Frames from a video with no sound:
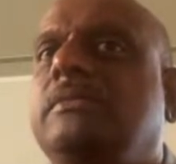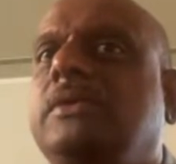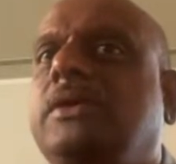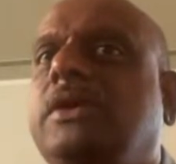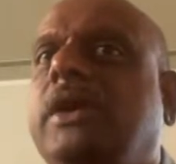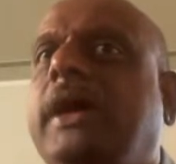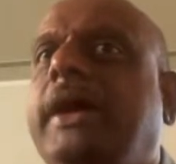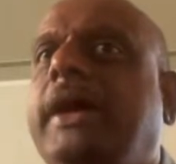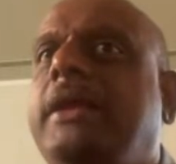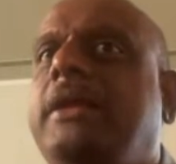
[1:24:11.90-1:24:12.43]

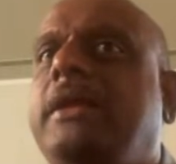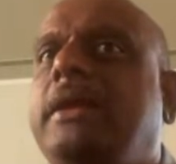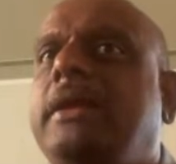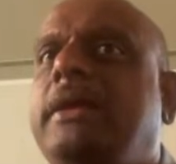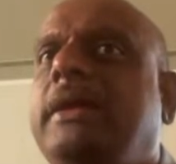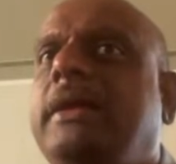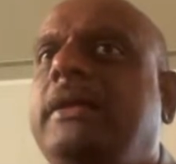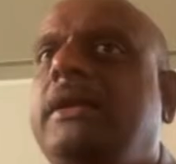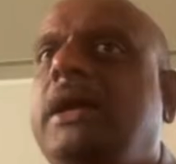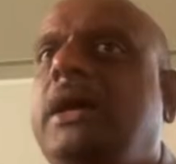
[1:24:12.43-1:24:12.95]
Right?
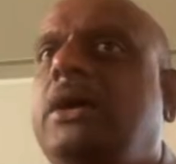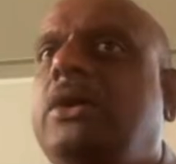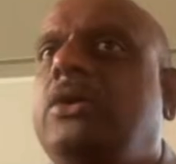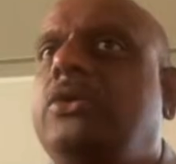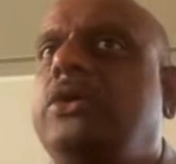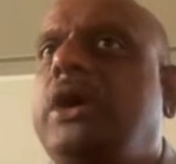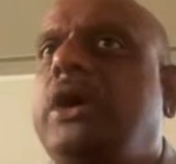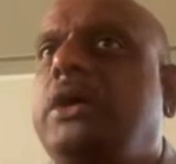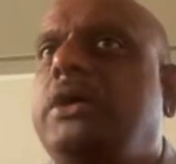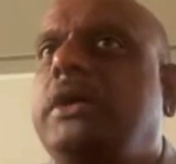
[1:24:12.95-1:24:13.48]
Now,
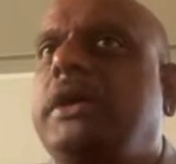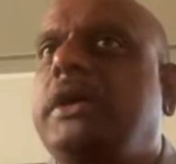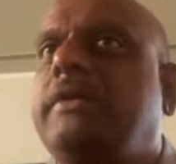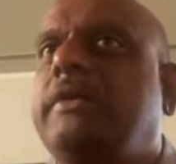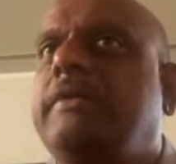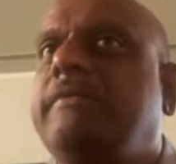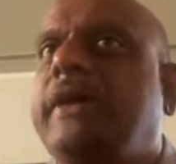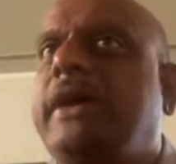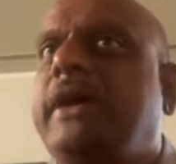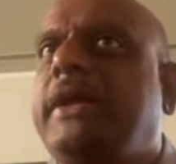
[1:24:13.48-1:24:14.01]
doctor,
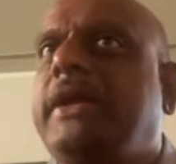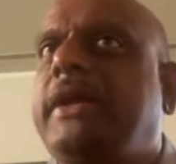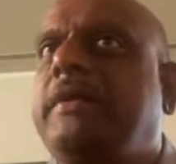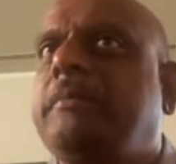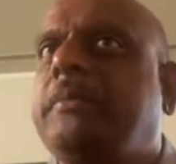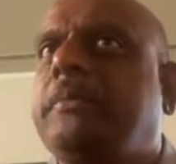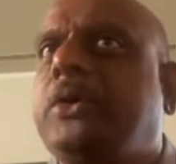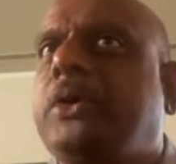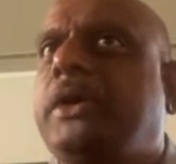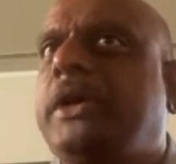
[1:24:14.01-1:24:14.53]
a very
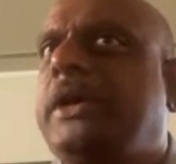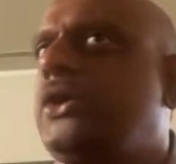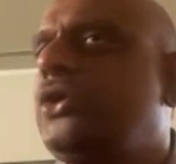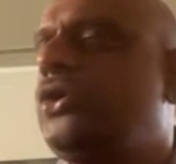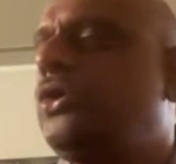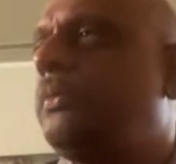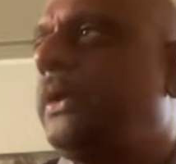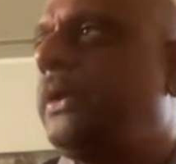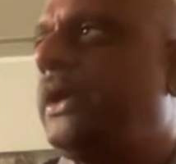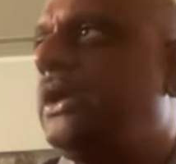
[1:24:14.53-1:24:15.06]
important
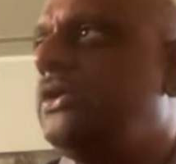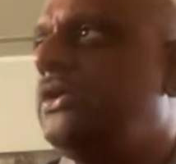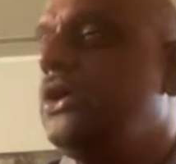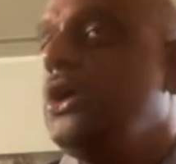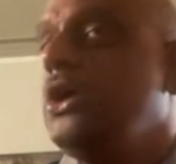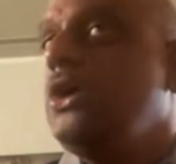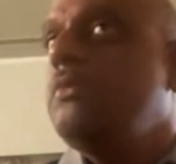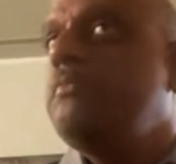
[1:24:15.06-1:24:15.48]
topic is